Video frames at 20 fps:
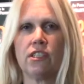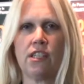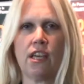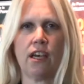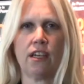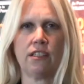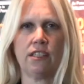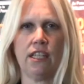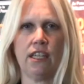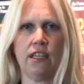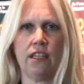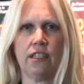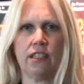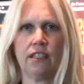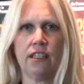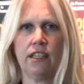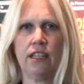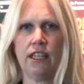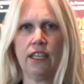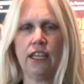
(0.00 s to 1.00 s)
technique.
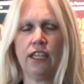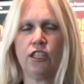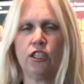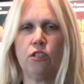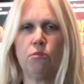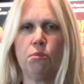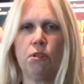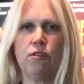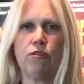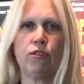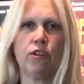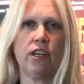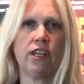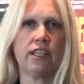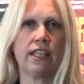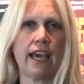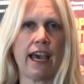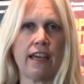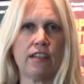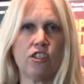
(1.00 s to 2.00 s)
It could be for a
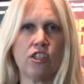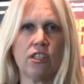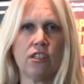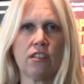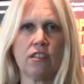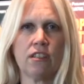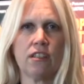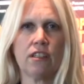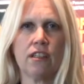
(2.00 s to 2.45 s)
gadget.